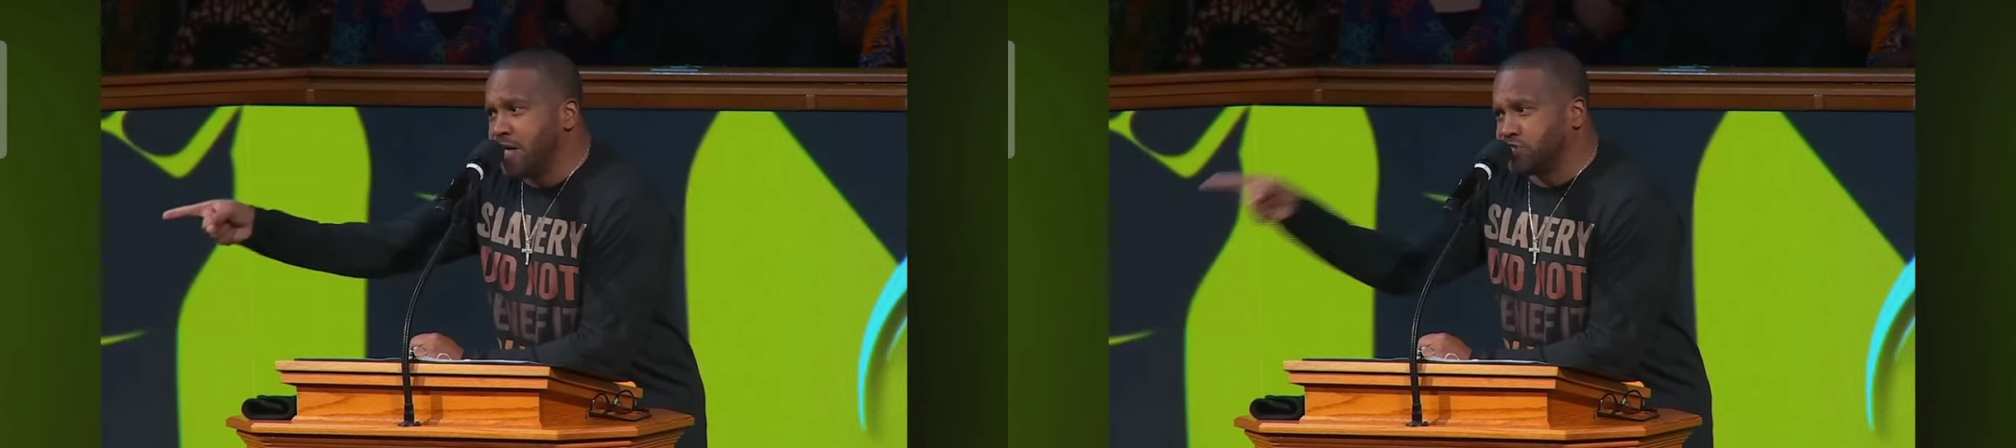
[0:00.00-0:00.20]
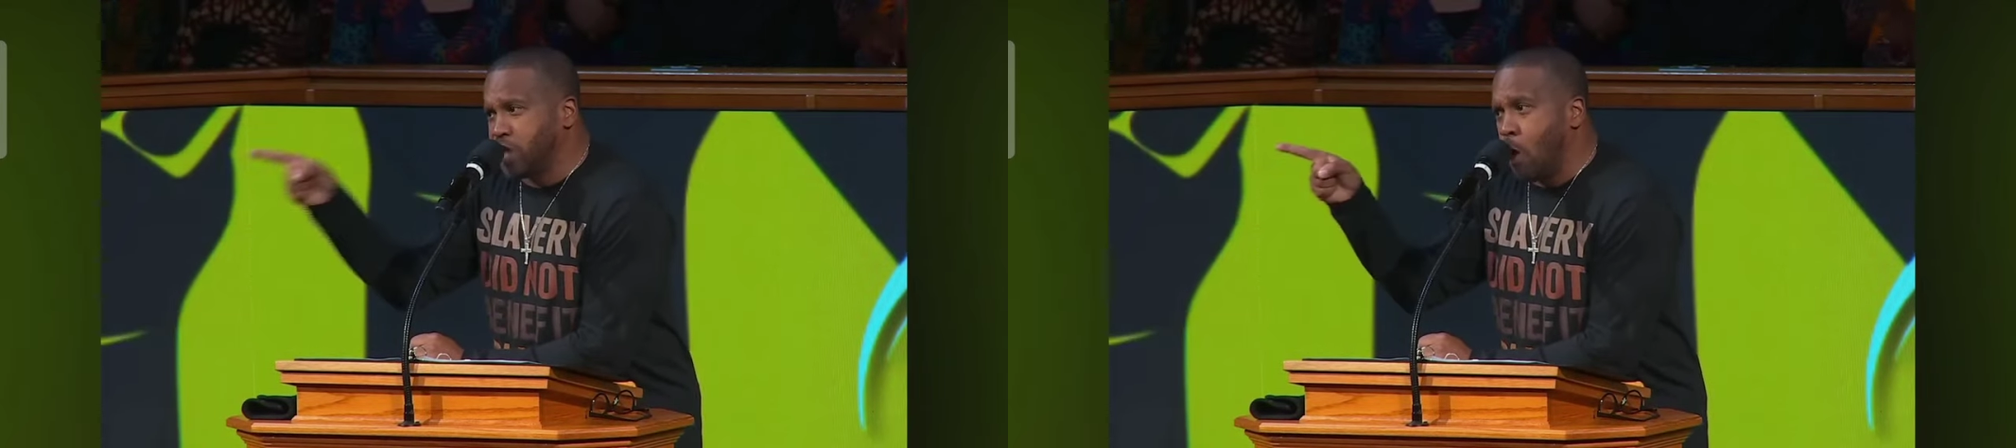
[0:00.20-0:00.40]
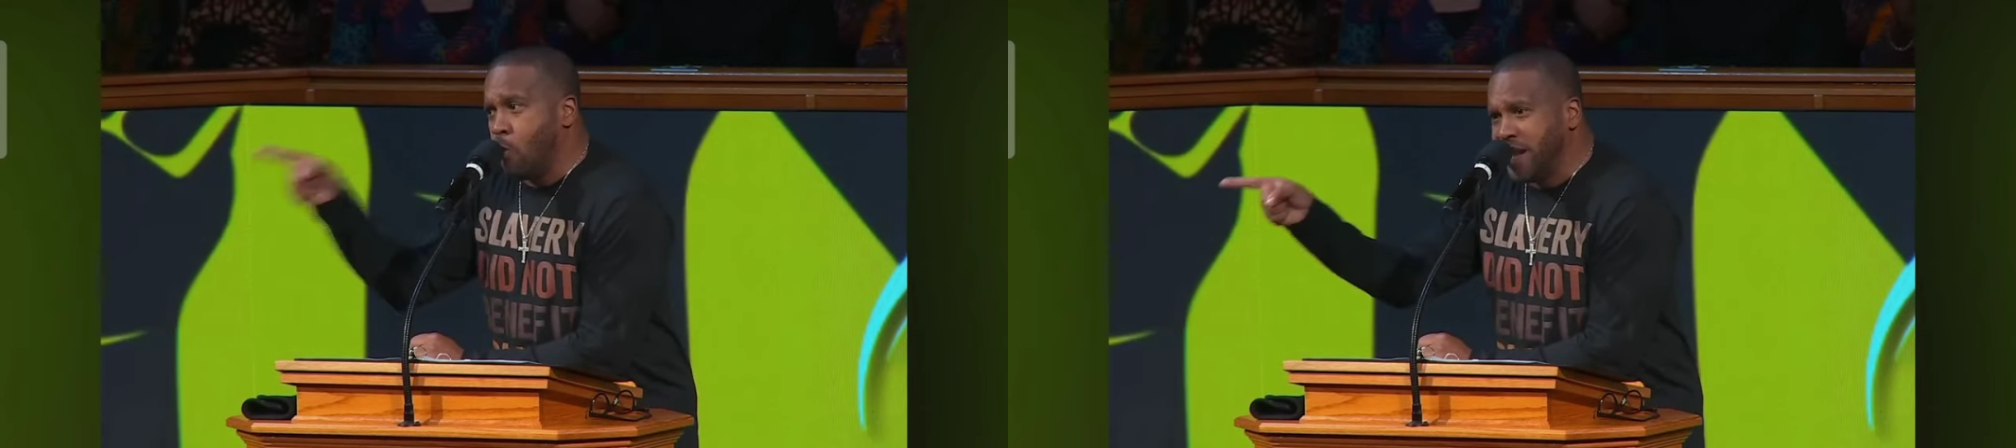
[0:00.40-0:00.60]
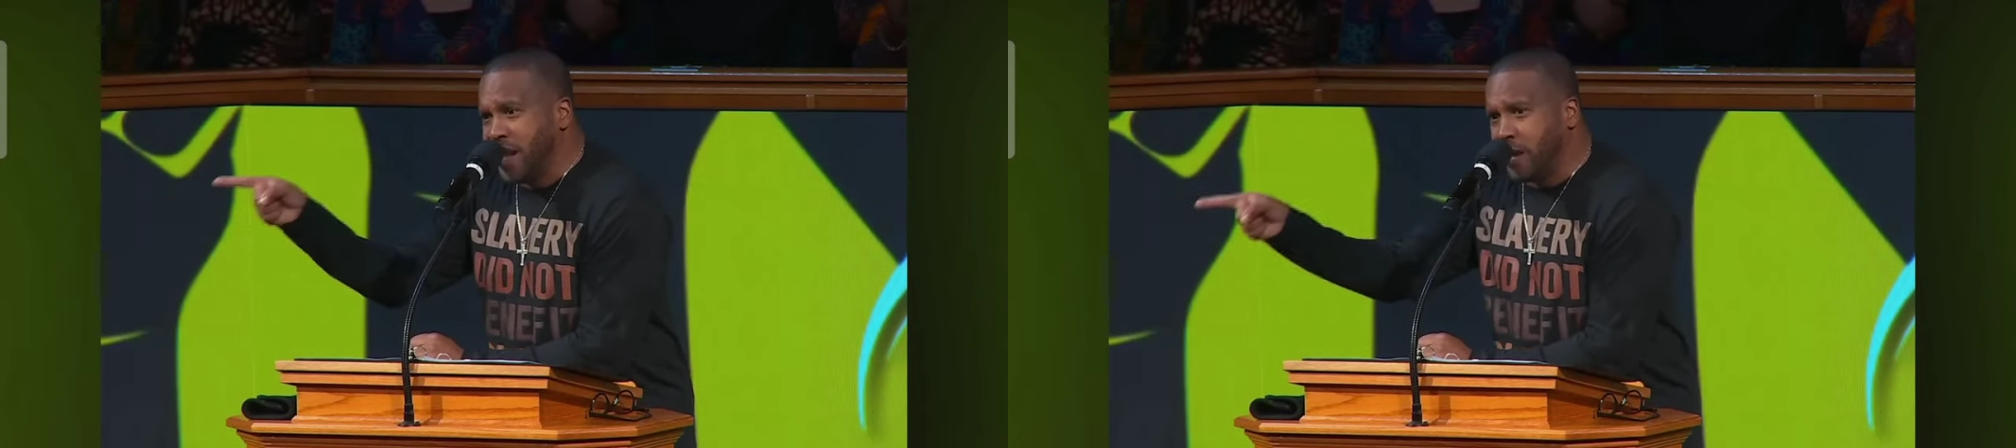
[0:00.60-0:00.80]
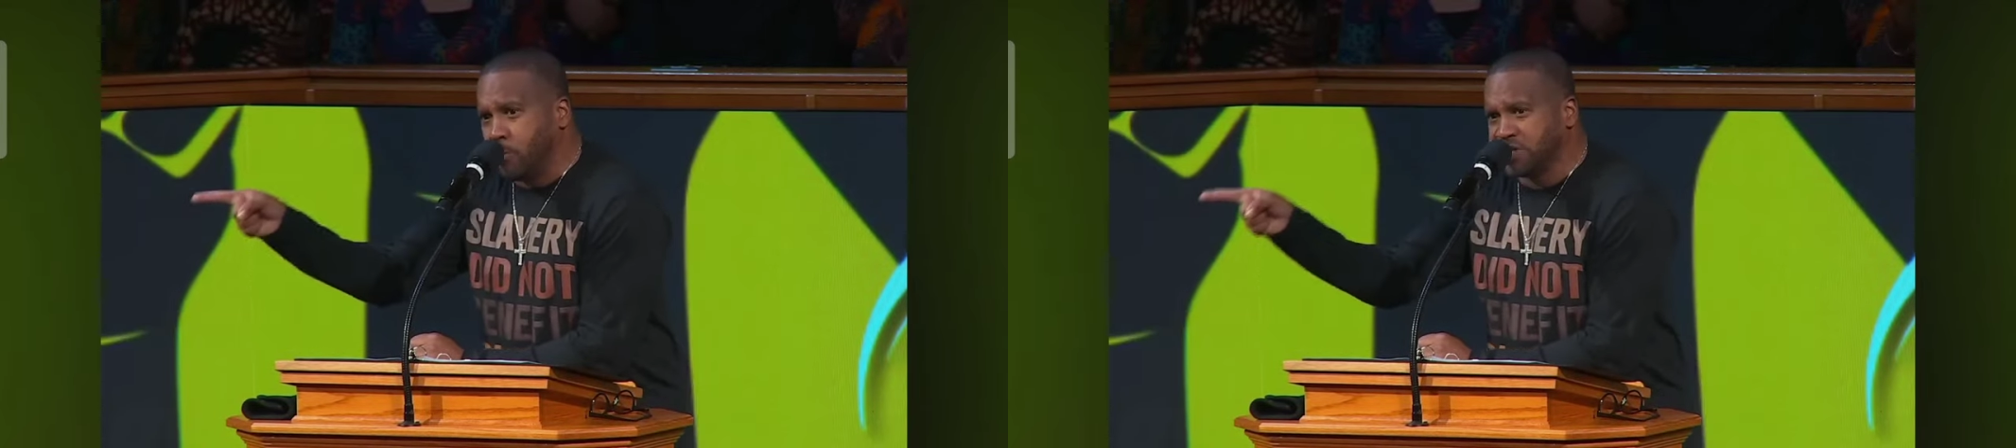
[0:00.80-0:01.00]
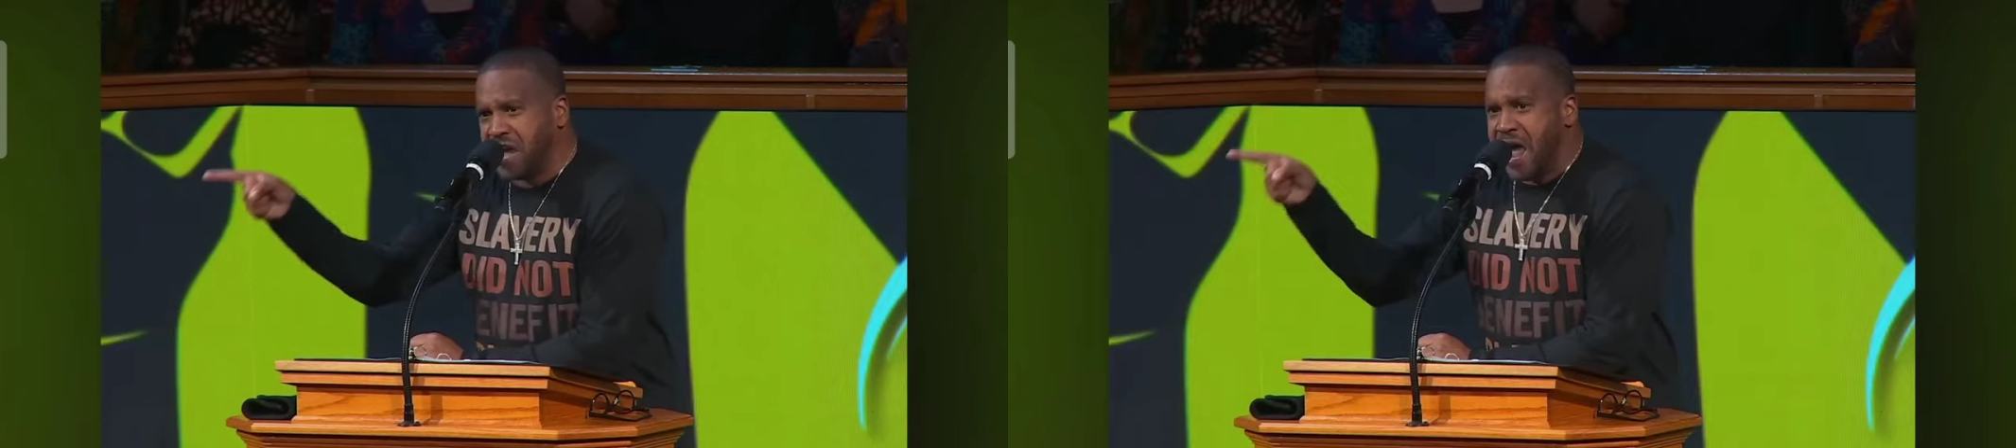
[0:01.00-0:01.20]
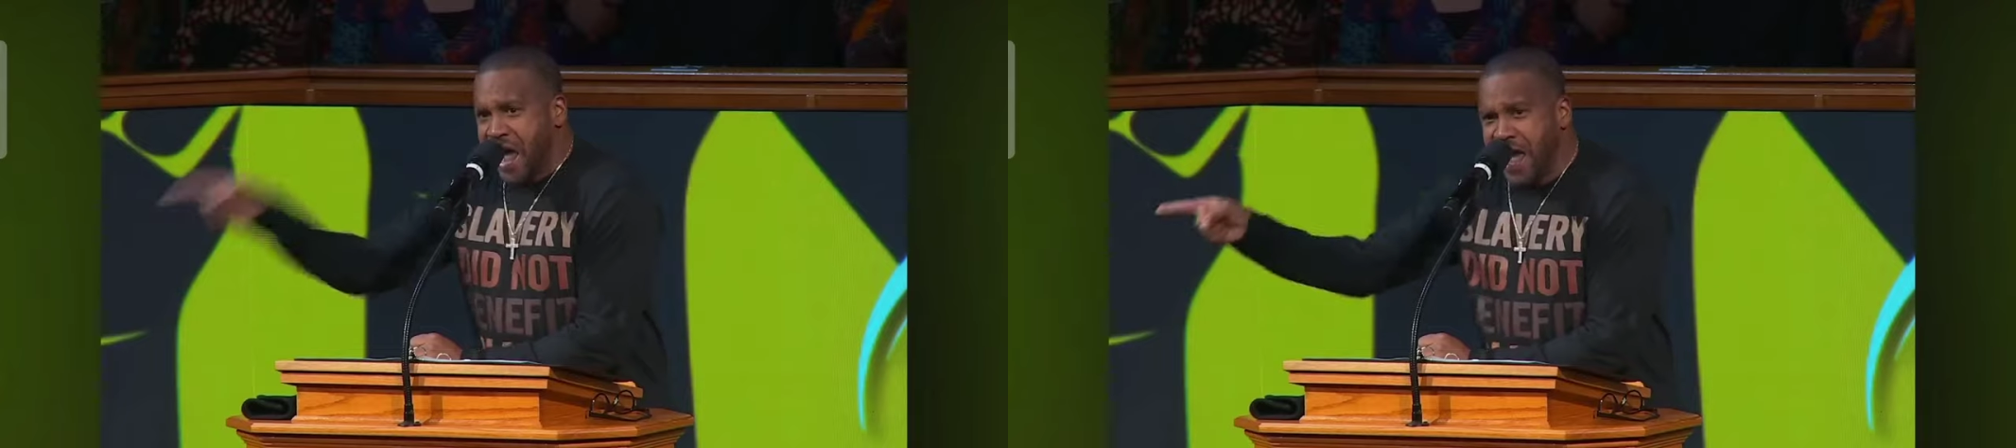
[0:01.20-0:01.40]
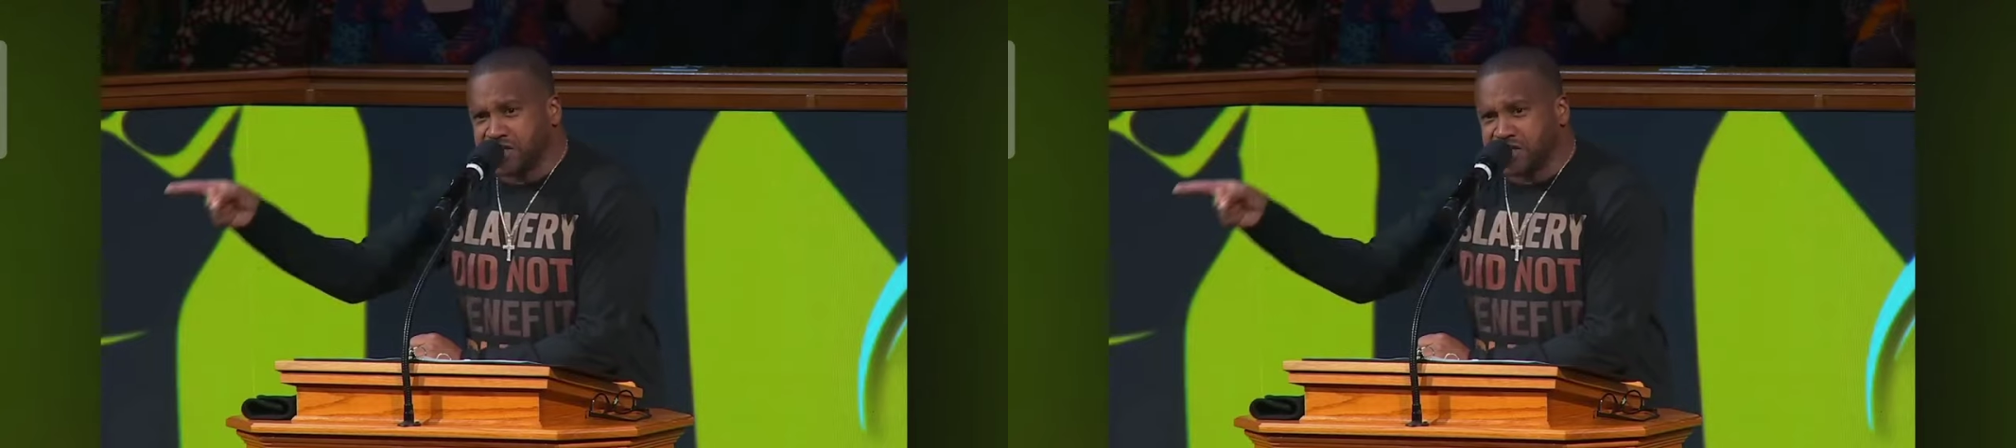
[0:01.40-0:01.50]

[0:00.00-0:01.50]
So when it was his